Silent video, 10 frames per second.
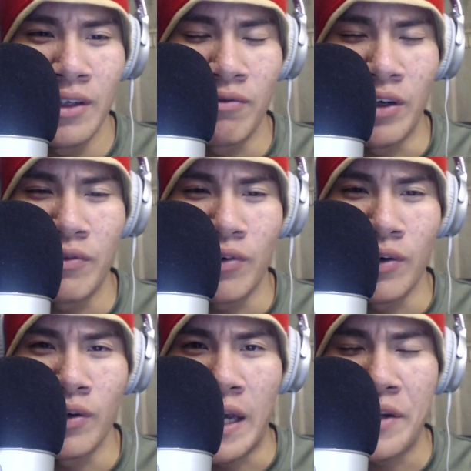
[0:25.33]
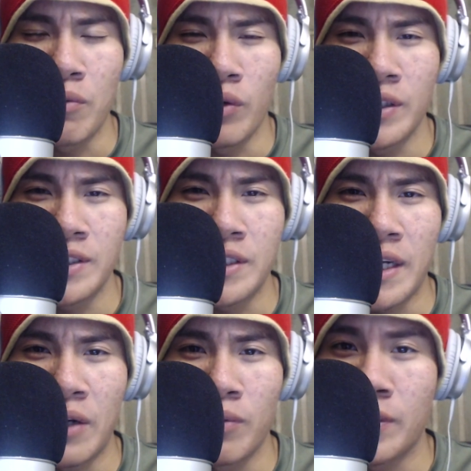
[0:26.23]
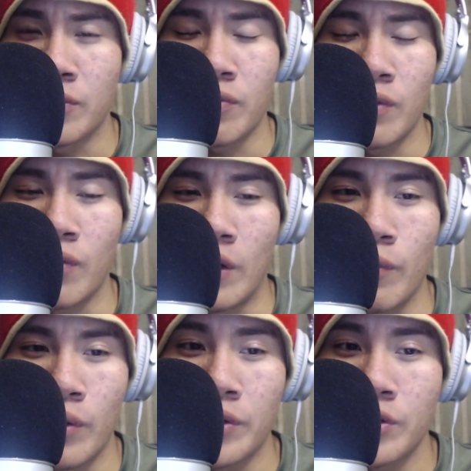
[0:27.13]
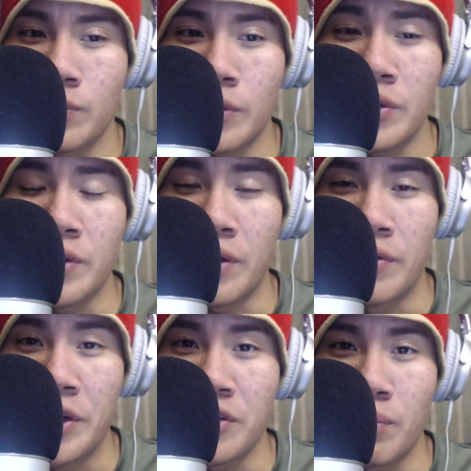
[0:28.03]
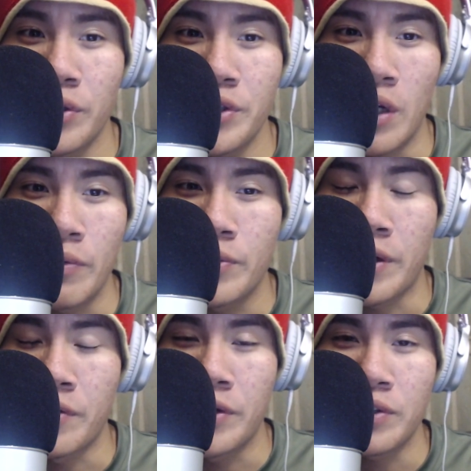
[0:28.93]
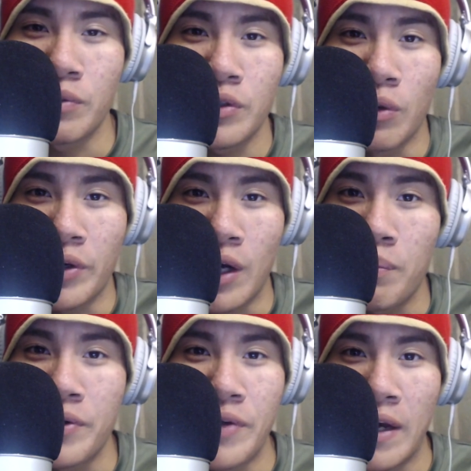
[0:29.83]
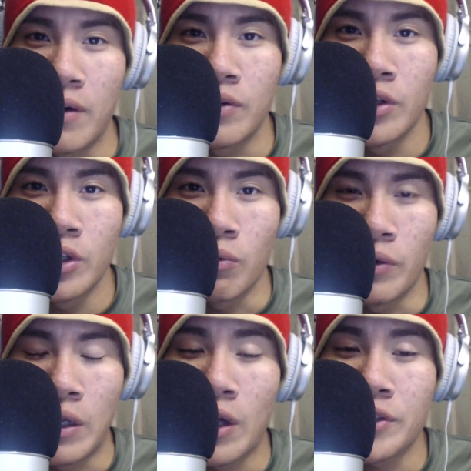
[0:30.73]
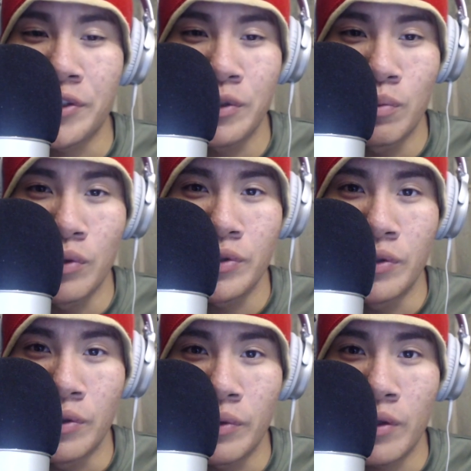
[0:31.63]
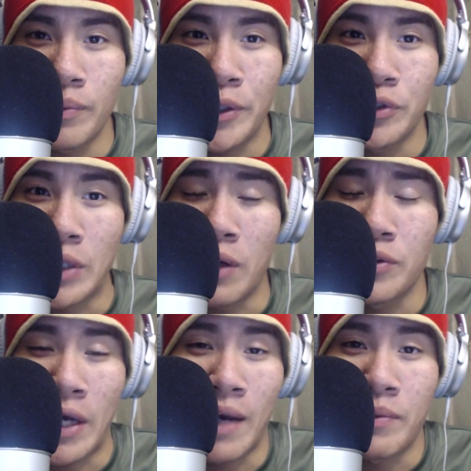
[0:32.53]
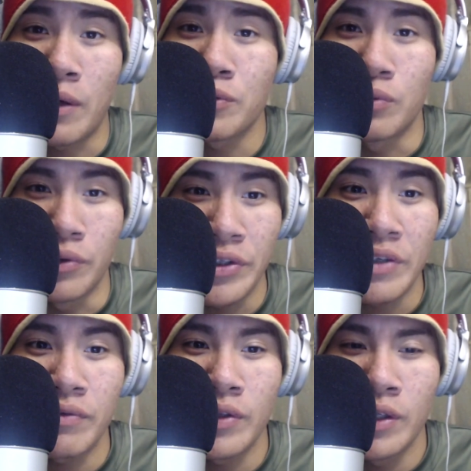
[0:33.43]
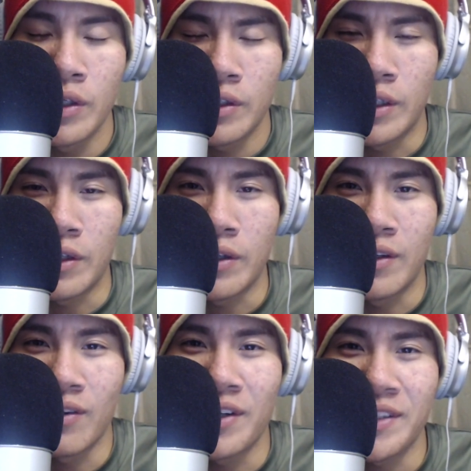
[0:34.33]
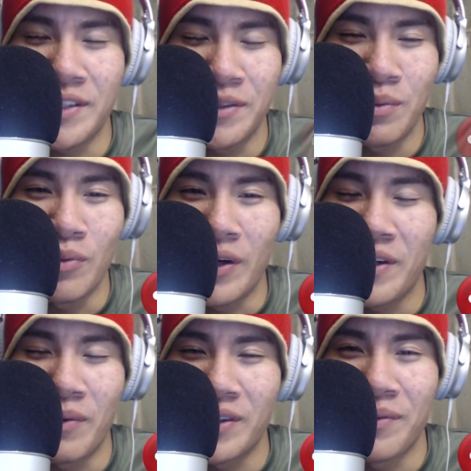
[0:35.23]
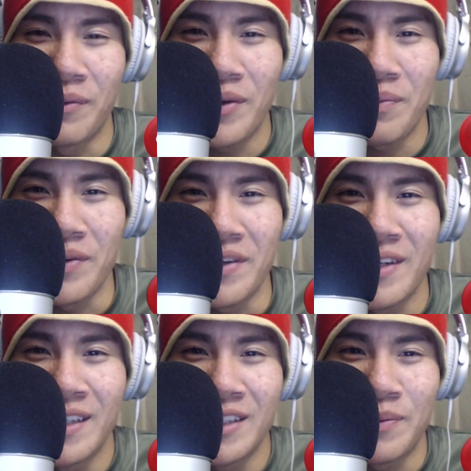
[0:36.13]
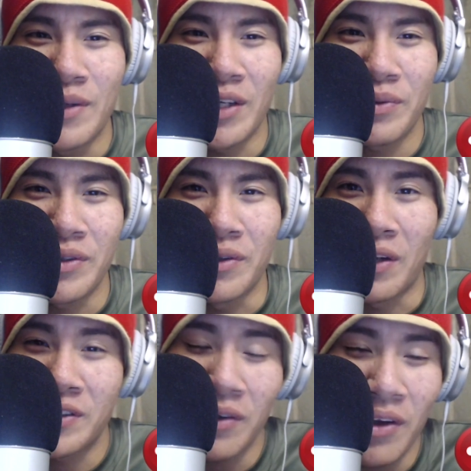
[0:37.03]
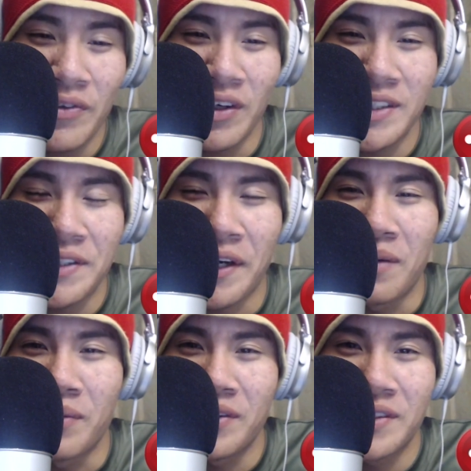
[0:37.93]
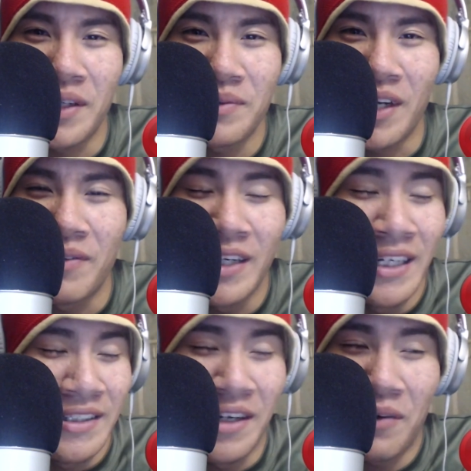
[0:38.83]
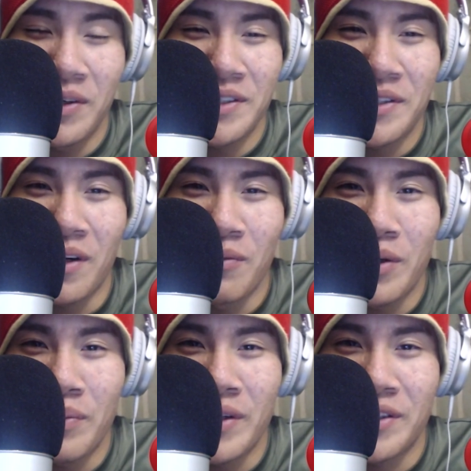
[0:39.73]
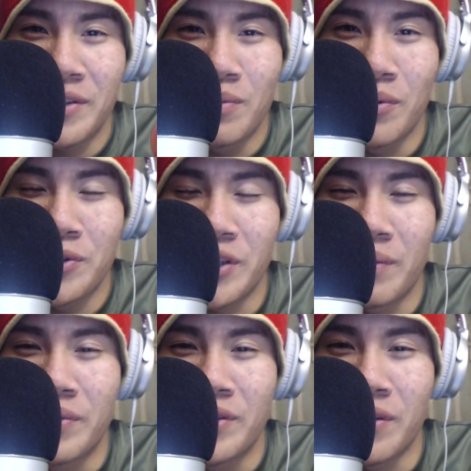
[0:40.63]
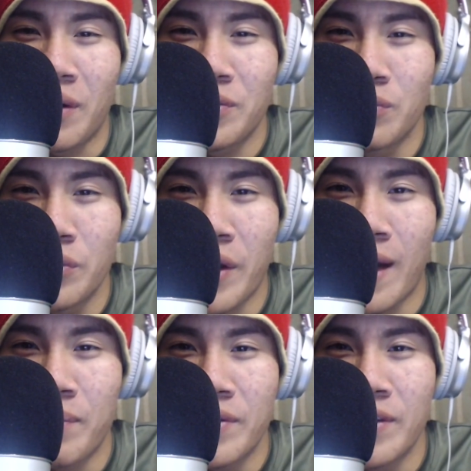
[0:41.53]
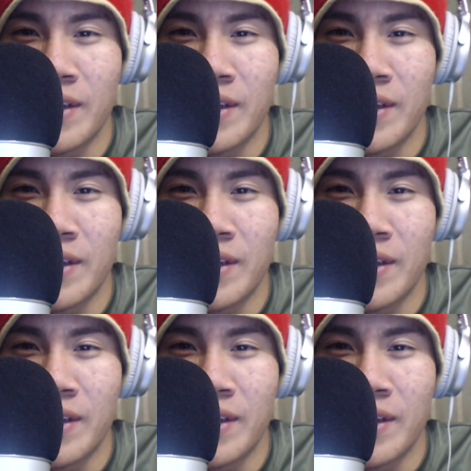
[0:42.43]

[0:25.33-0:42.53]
fun for anyone in Seattle. I mean, it was fun for everyone else, especially Niner Nation. I'm pretty sure everyone in Niner Nation were going up and down when they lost that Super Bowl to the New England Patriots. I was happy. I was relieved that they lost that Super Bowl. I didn't want them to repeat, to be honest with you. I still love y'all in Seattle, but at the same time, did not want to see y'all repeat as Super Bowl champions, so I was really happy